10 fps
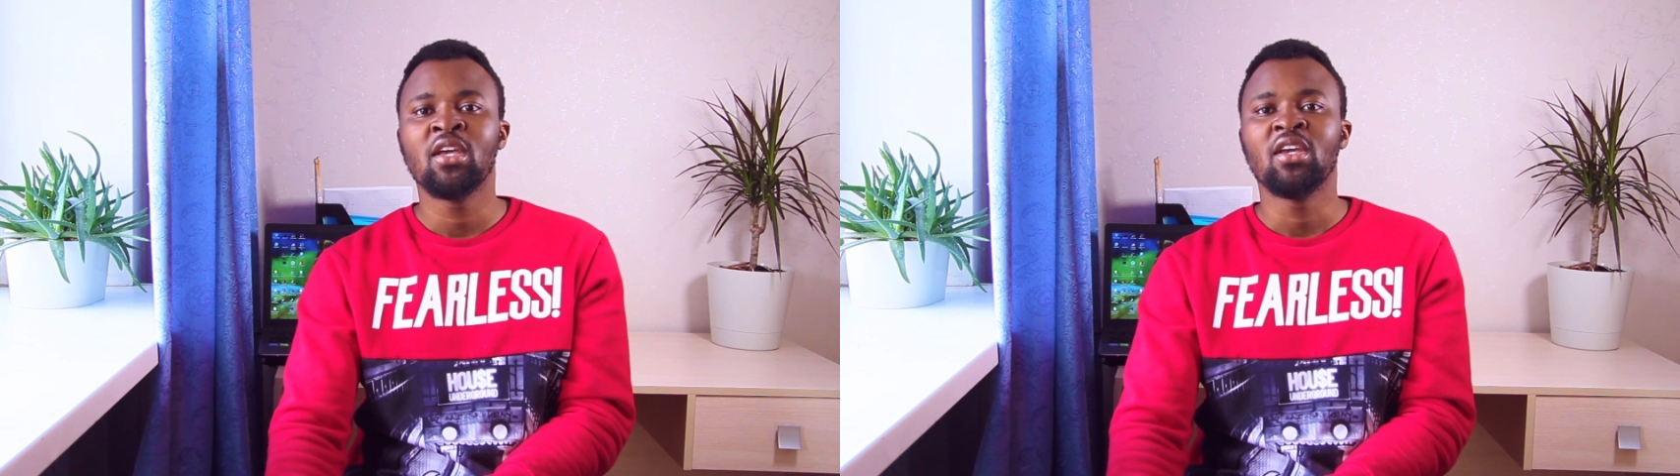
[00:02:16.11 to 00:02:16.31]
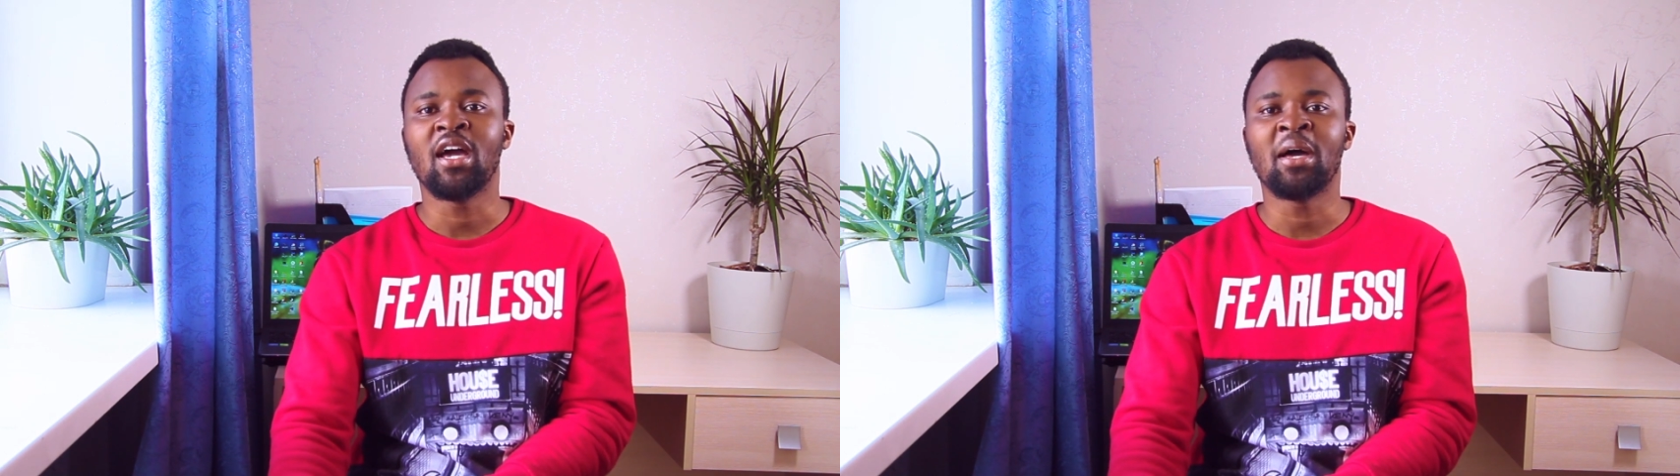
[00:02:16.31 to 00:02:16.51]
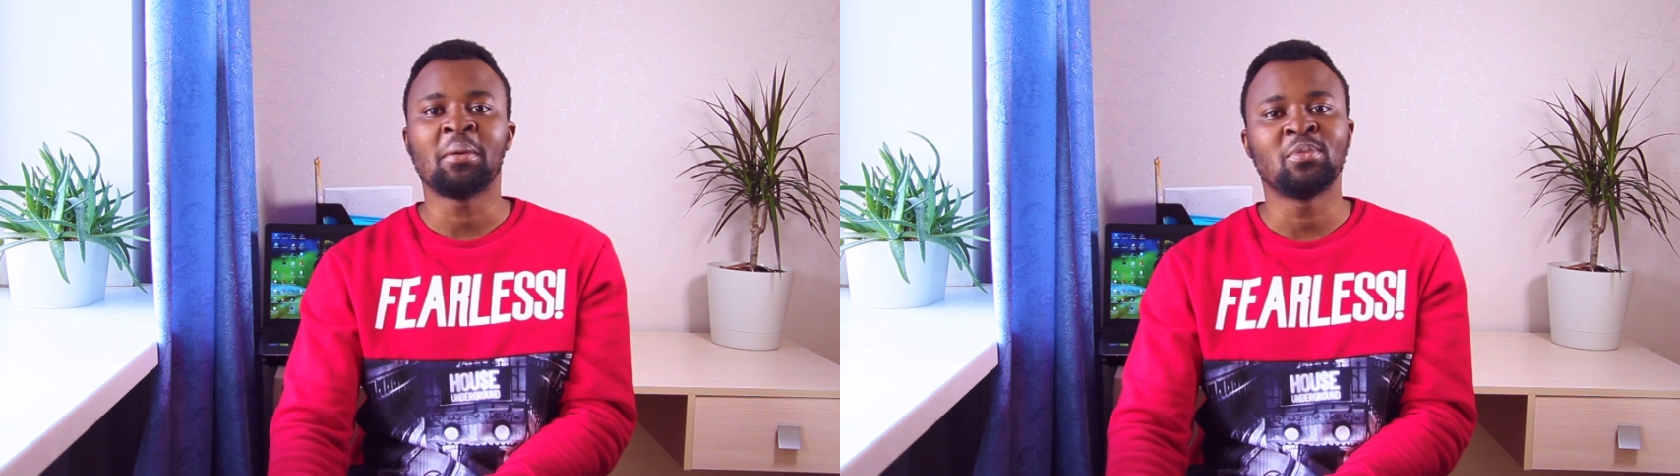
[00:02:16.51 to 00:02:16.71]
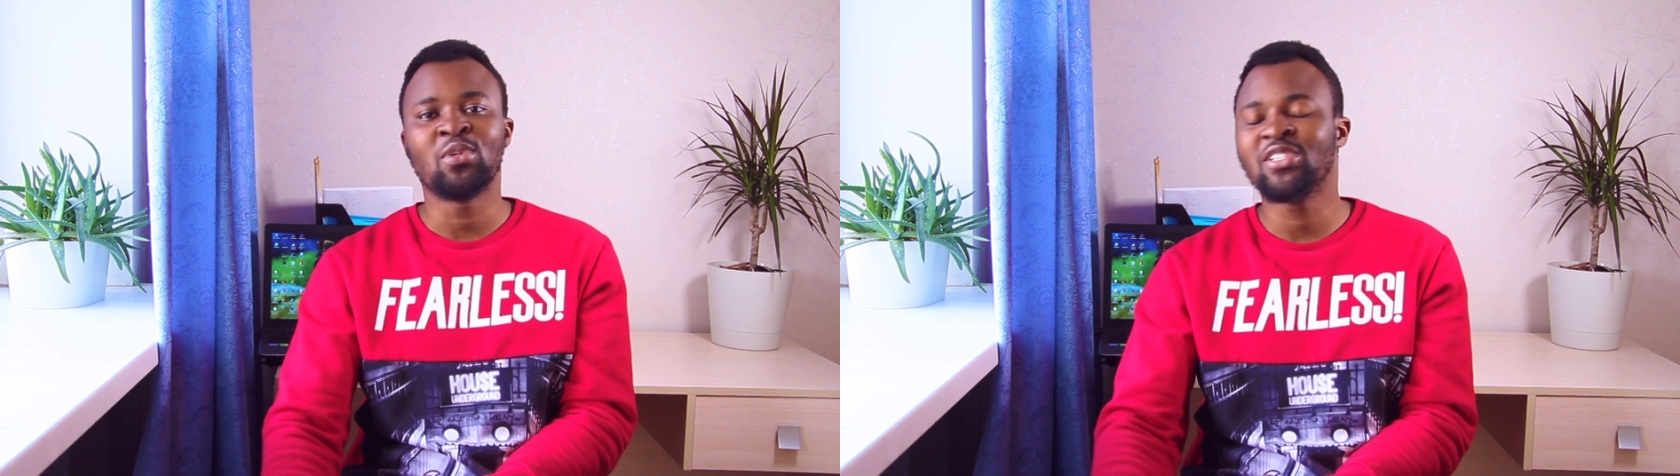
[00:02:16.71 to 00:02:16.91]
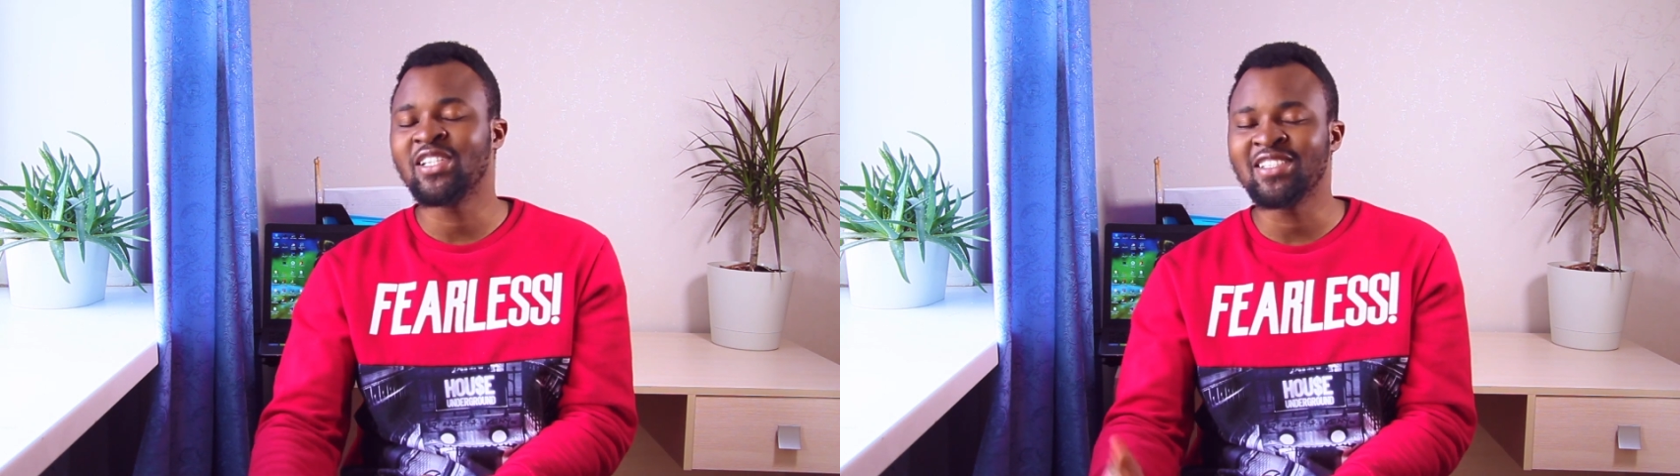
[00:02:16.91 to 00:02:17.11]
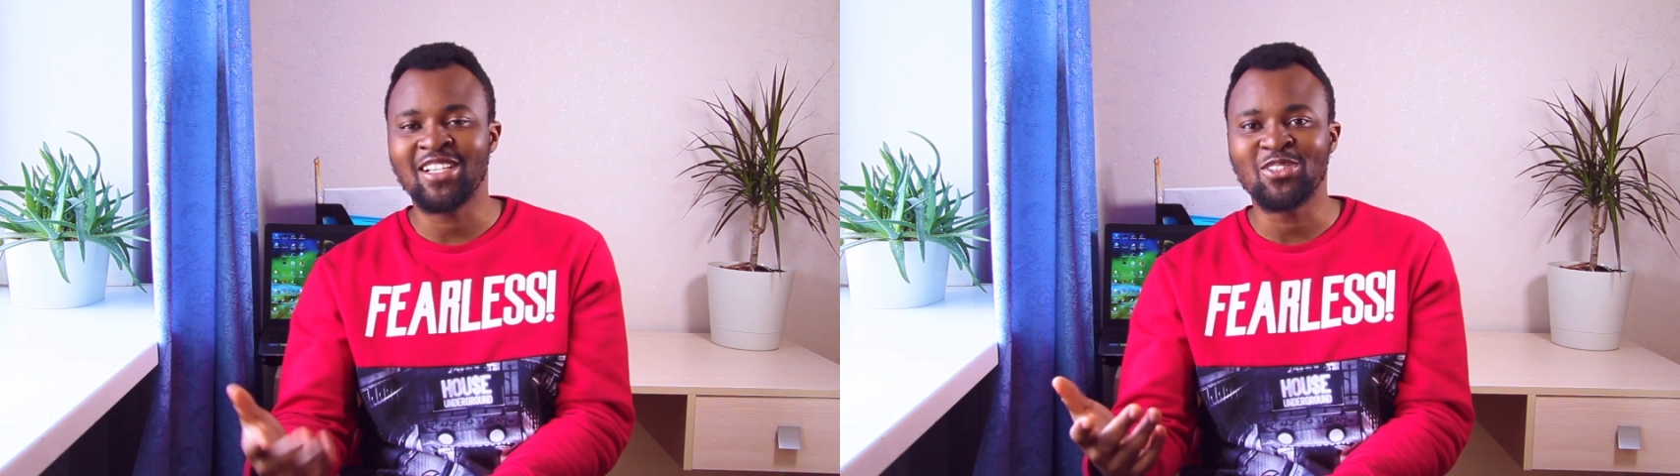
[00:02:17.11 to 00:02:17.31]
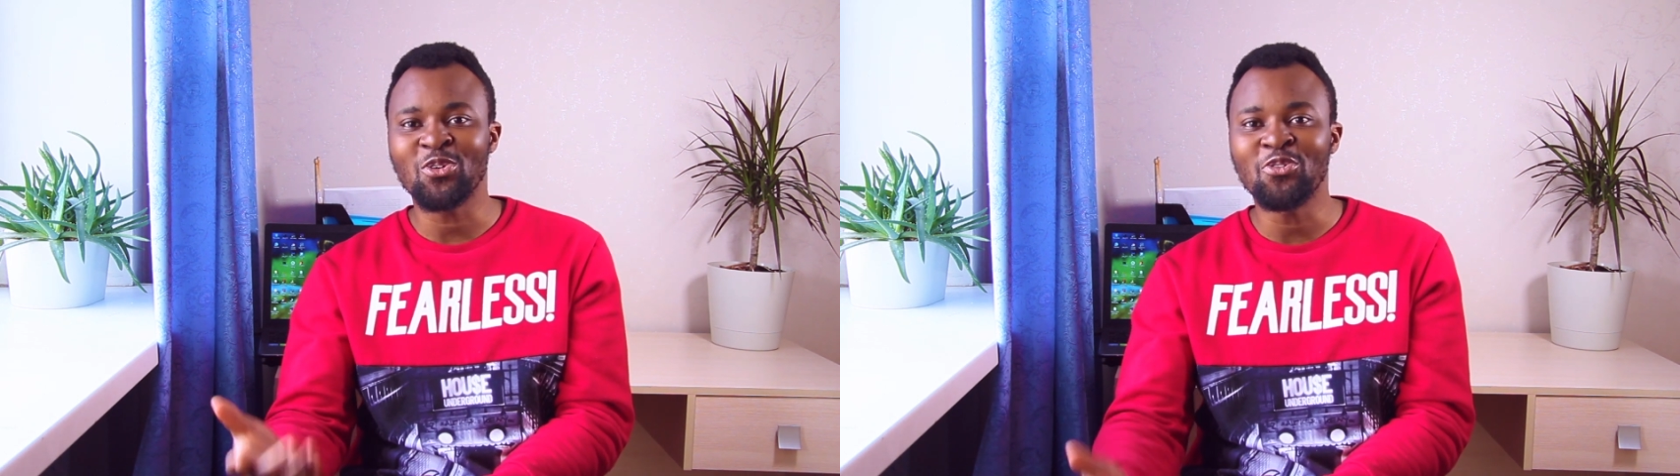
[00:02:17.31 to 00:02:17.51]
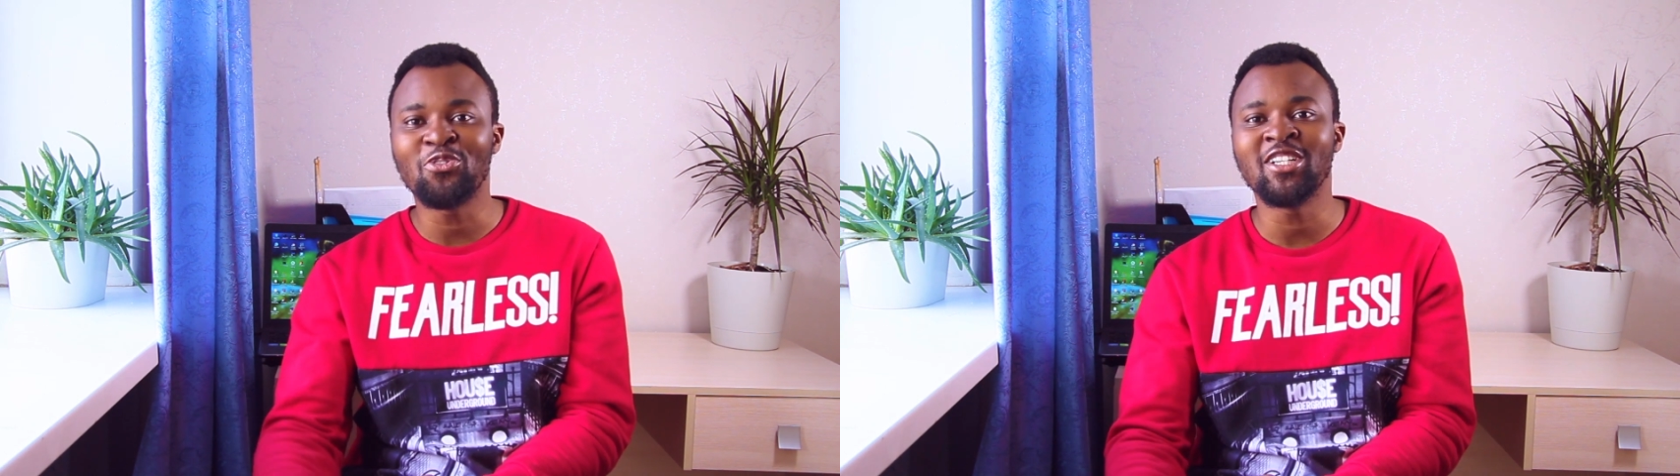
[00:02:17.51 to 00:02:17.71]
Russians are
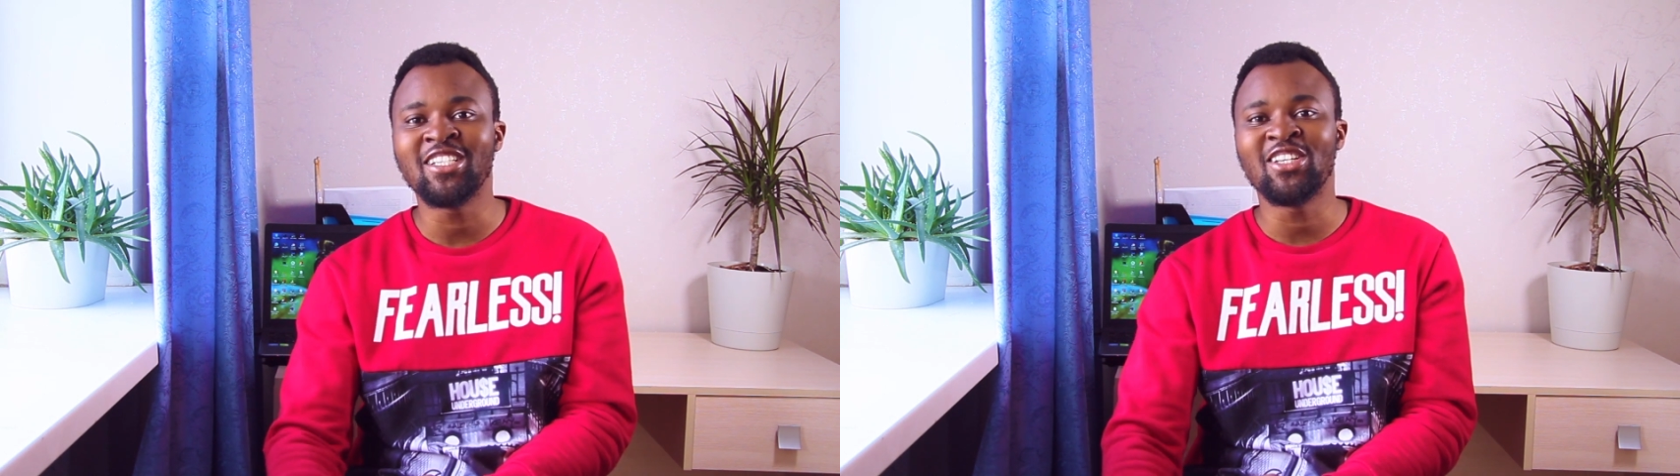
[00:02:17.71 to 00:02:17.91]
so funny.